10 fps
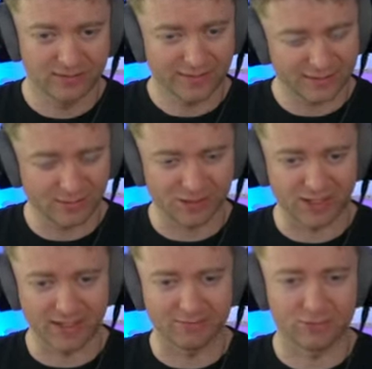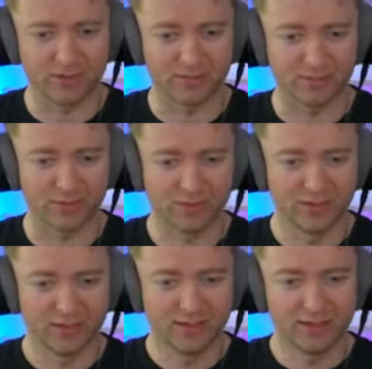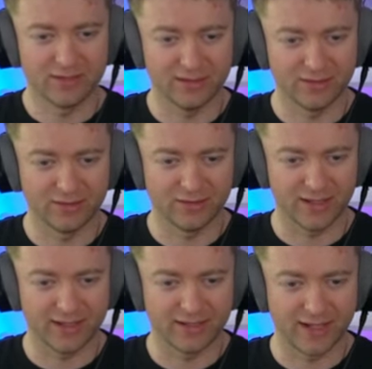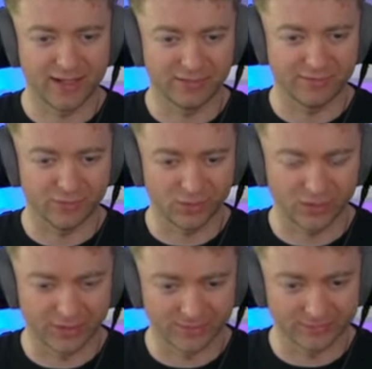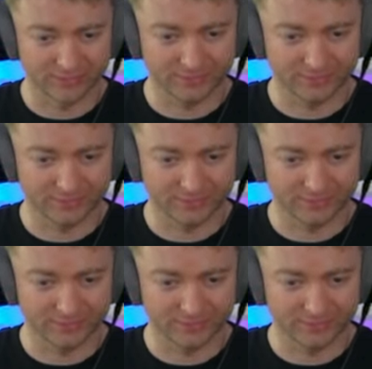This much I can remember. Here and knight e4.